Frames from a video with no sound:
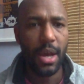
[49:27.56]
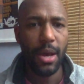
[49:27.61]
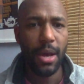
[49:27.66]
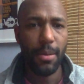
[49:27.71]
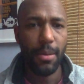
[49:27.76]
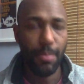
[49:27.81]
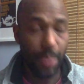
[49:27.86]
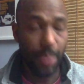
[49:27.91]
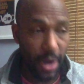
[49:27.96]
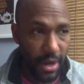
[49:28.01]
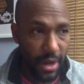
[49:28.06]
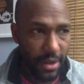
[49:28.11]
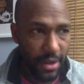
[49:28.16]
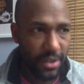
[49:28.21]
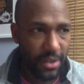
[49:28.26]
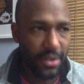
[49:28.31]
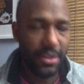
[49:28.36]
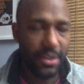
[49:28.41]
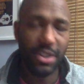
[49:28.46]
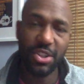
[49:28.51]

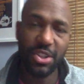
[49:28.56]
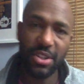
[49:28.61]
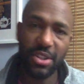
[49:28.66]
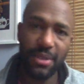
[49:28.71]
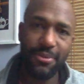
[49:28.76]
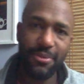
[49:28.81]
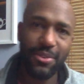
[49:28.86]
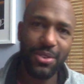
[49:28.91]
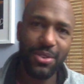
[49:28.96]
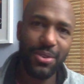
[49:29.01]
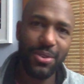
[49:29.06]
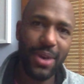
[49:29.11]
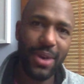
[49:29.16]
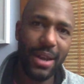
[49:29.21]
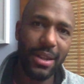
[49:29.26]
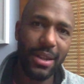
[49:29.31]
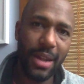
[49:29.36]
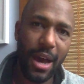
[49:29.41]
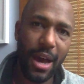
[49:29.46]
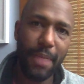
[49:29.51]
But the shift to a
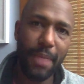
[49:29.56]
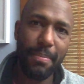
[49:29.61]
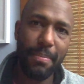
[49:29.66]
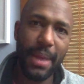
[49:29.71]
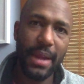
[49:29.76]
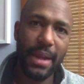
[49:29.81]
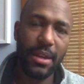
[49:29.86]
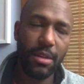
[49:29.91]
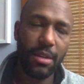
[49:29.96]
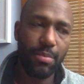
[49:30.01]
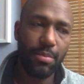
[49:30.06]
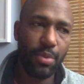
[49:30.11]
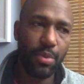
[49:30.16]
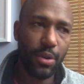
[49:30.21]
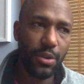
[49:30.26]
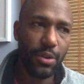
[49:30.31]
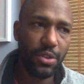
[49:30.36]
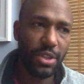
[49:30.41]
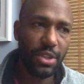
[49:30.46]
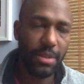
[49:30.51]
non-binding
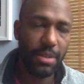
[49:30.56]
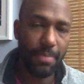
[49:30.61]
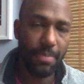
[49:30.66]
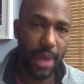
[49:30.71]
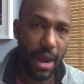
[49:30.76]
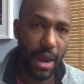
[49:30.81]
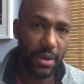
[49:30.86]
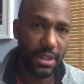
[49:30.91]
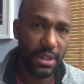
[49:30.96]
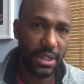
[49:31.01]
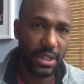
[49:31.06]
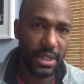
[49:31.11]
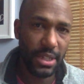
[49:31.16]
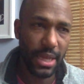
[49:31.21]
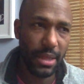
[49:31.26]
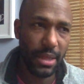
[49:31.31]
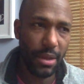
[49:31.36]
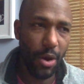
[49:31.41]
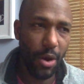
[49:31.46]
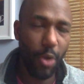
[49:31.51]
approach in Paris
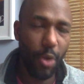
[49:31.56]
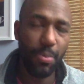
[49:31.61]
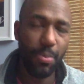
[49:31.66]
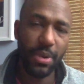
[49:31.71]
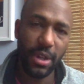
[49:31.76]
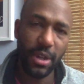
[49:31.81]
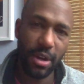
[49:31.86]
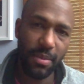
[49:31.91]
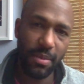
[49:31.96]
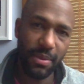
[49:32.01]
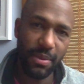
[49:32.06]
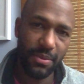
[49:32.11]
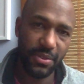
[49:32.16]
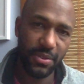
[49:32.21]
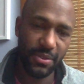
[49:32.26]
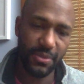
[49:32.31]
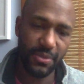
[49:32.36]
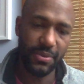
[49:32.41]
and the opening up of